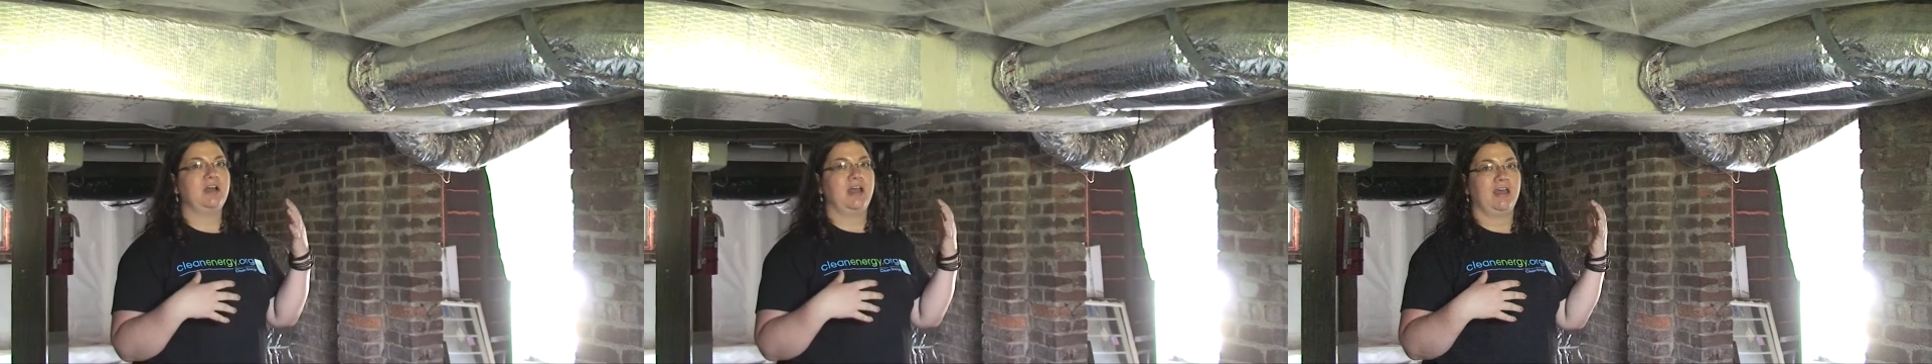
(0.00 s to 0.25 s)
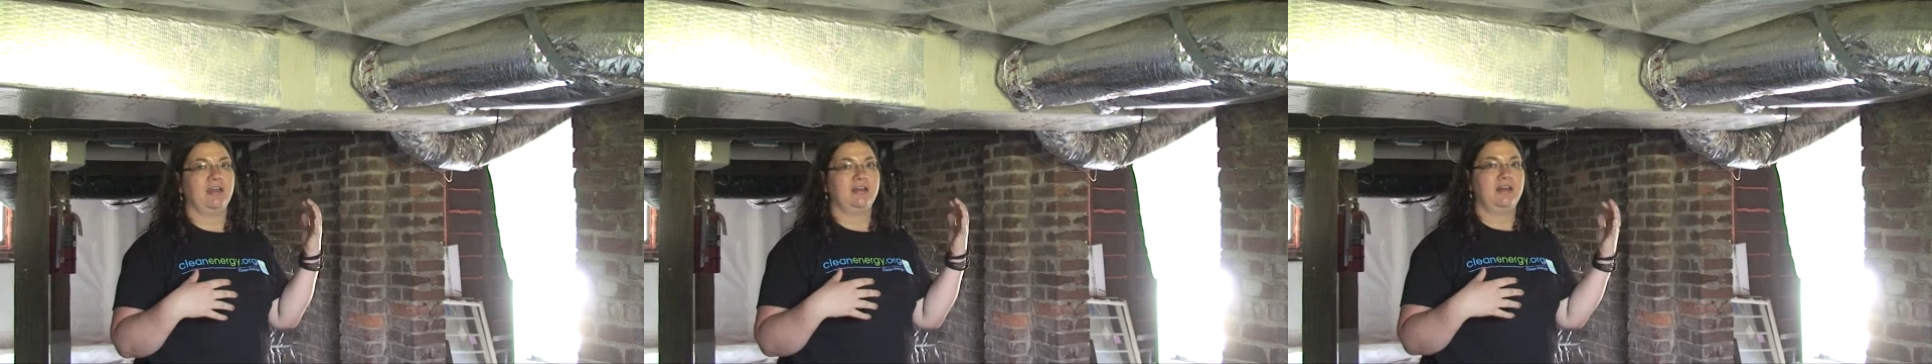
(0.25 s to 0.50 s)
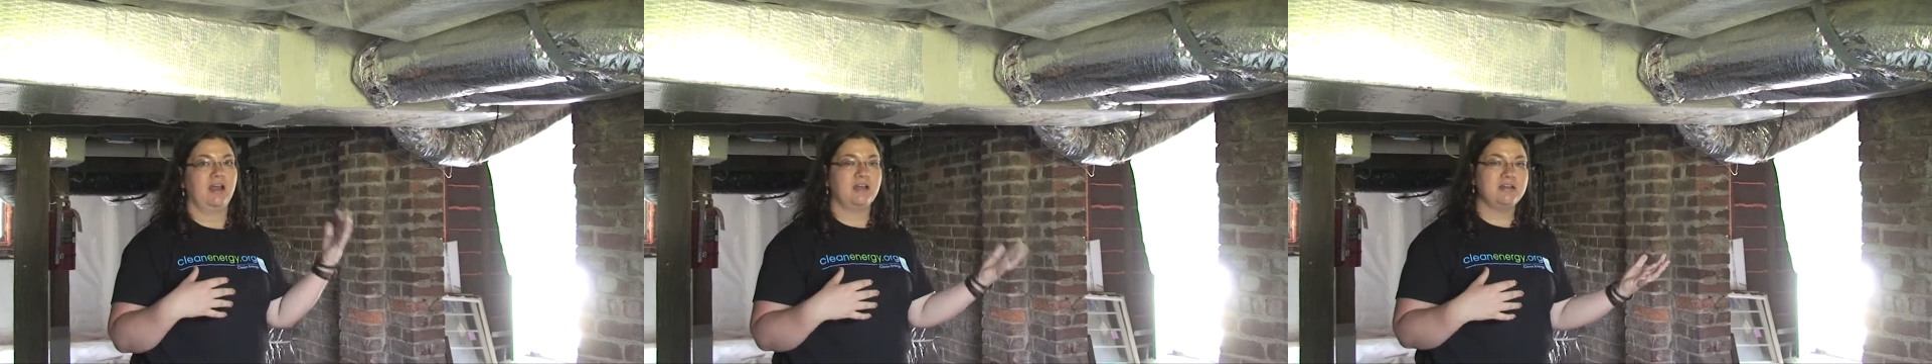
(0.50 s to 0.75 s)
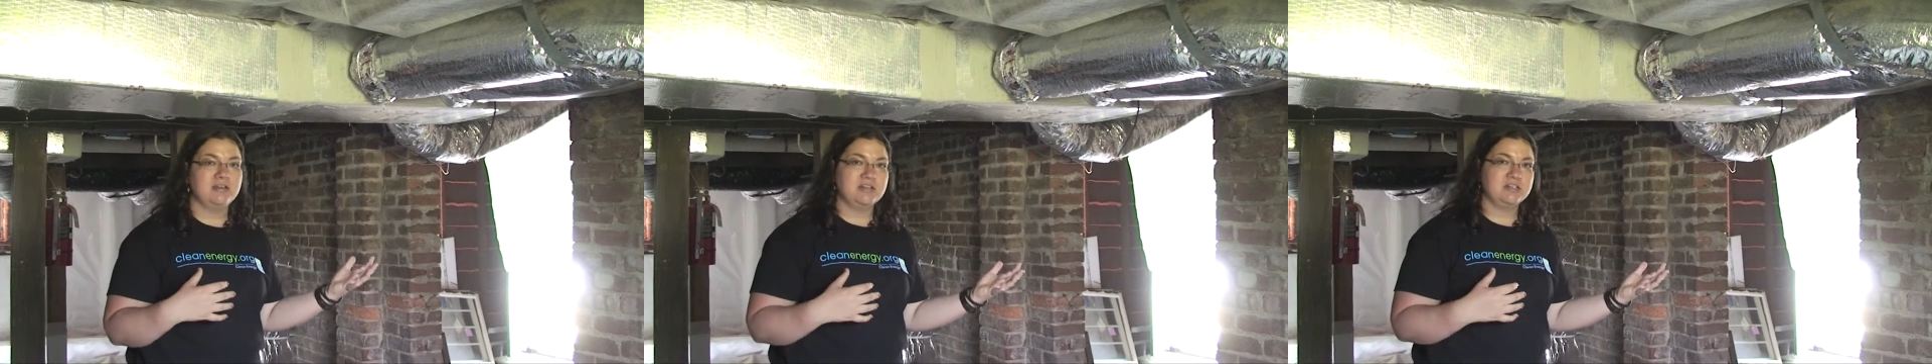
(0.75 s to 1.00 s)
and
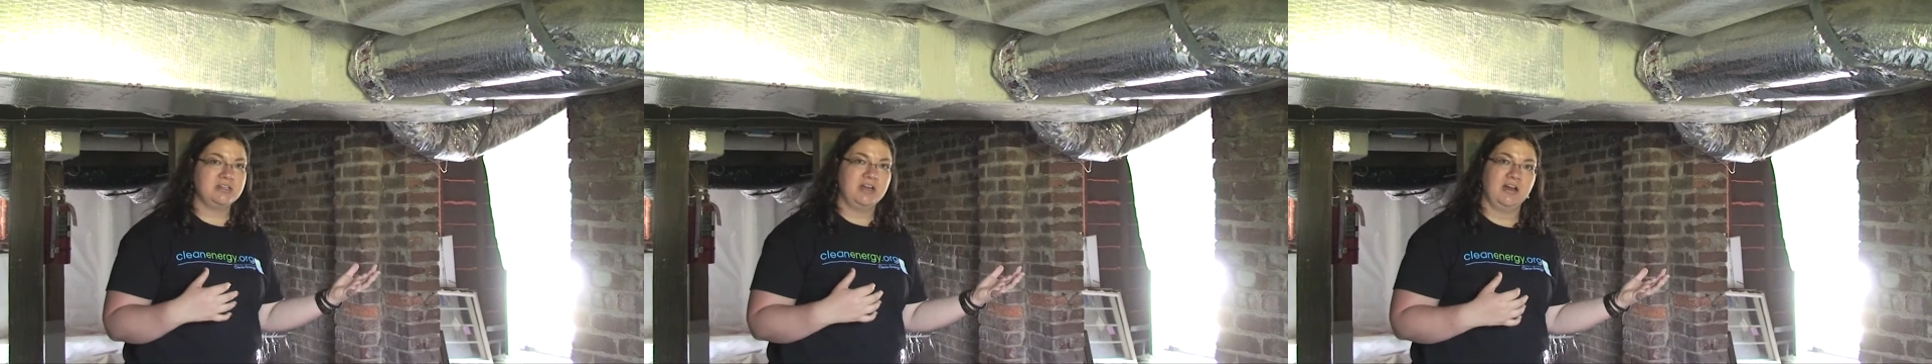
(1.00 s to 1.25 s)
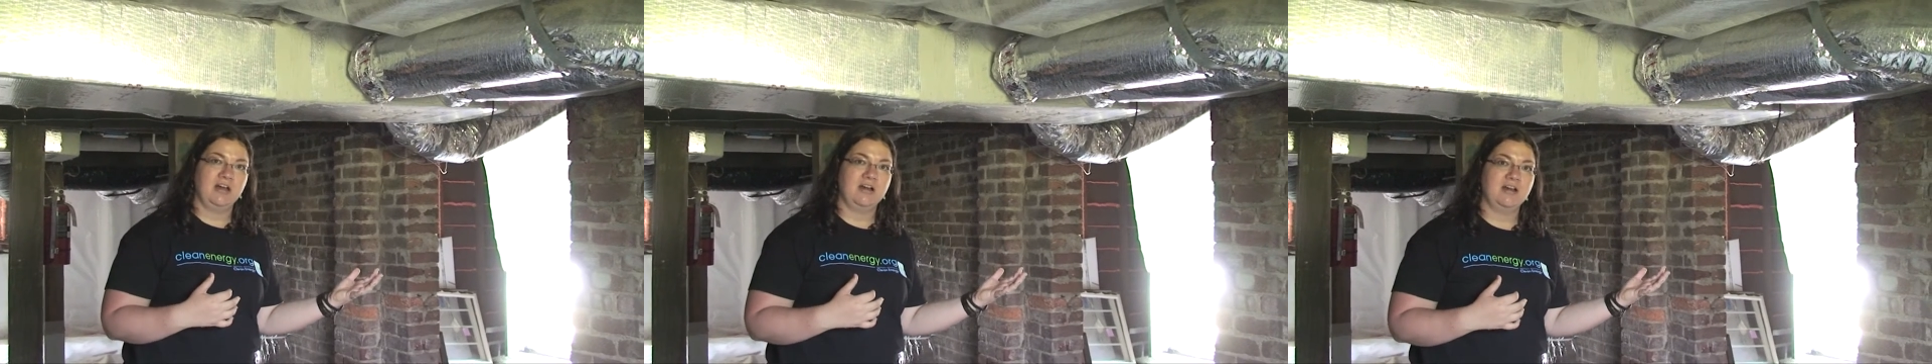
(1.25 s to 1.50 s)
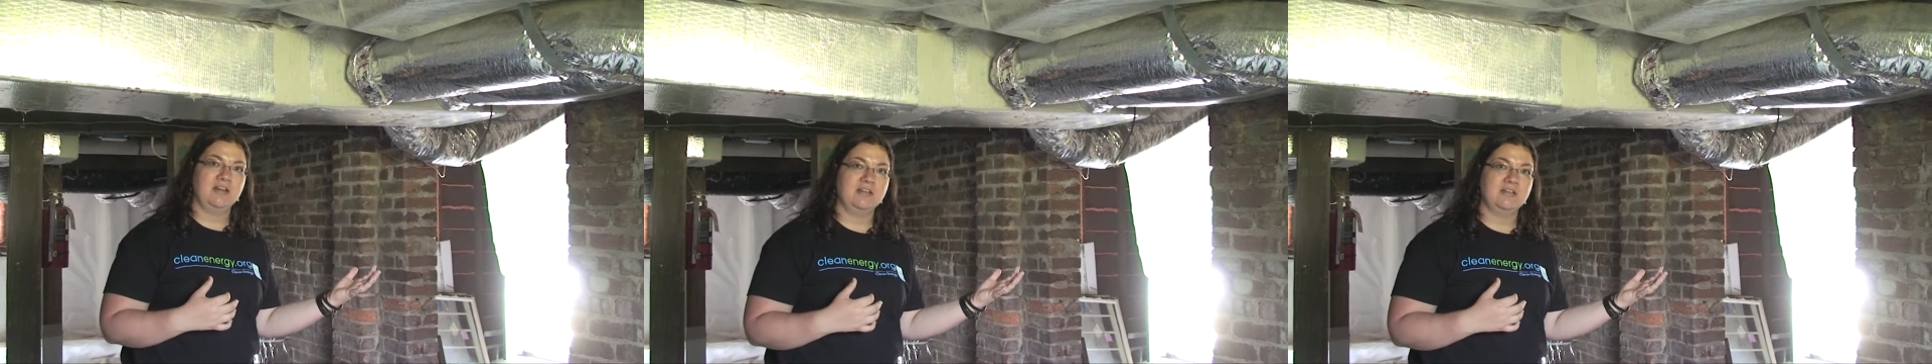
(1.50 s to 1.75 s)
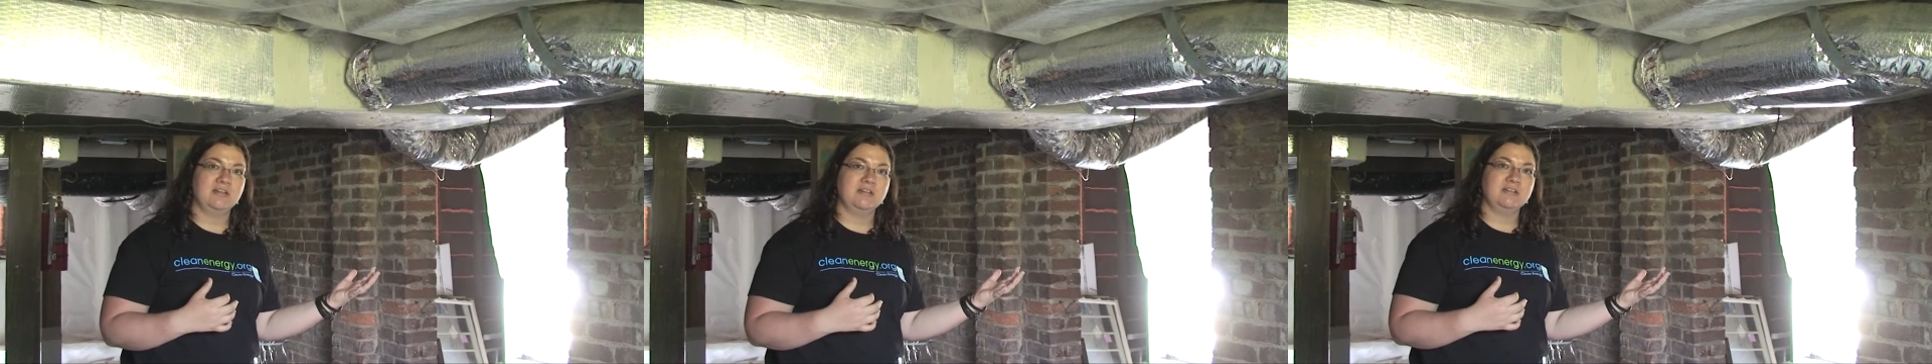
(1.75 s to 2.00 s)
air-conditioned air in
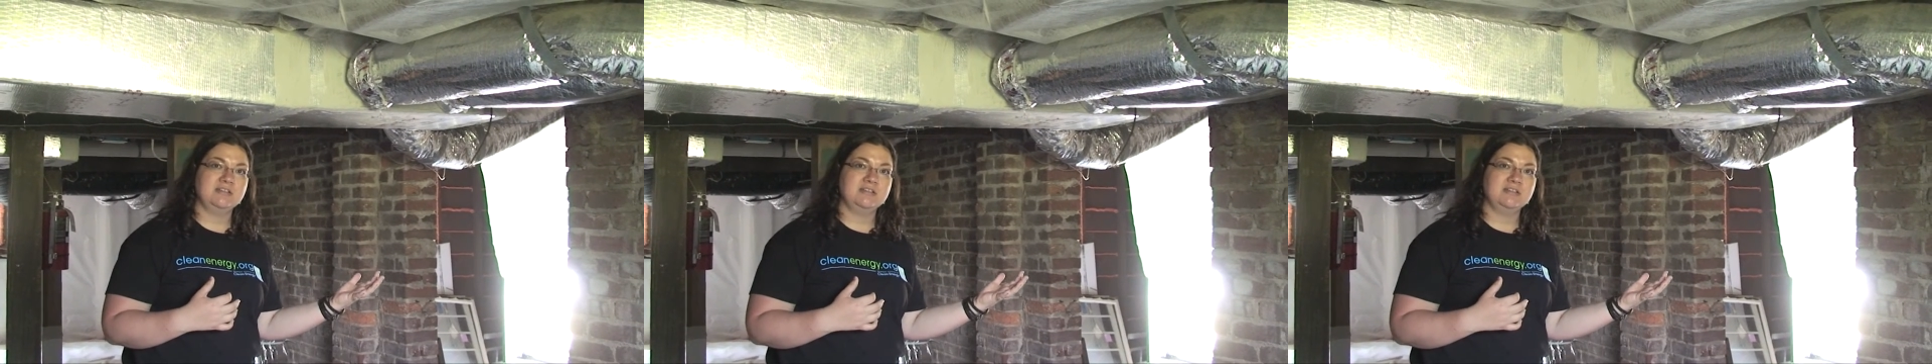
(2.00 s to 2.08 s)
the